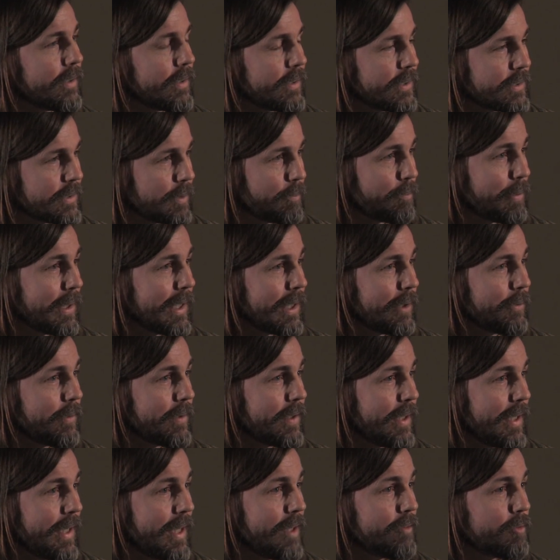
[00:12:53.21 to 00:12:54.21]
and it's a power
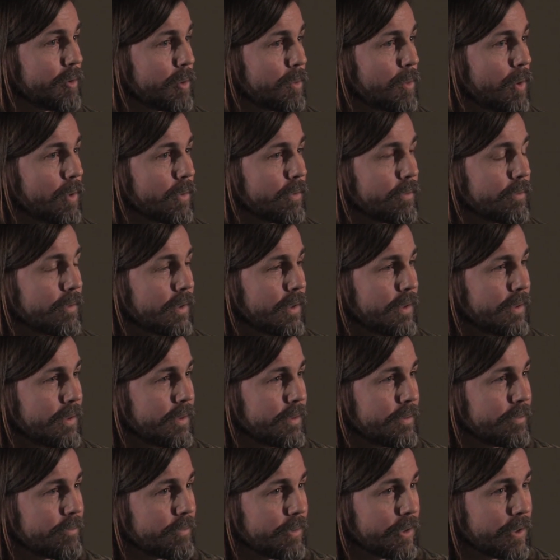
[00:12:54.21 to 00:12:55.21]
that everyone
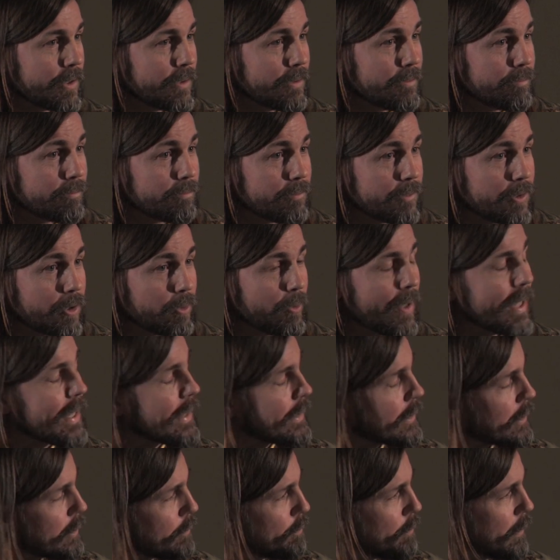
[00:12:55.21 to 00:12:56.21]
can
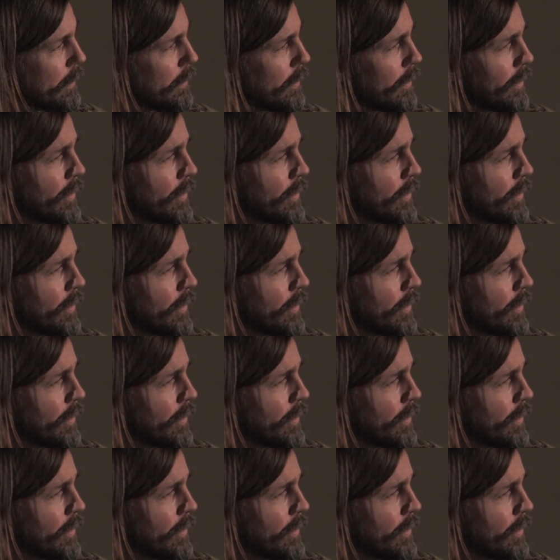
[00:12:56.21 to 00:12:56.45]
grasp.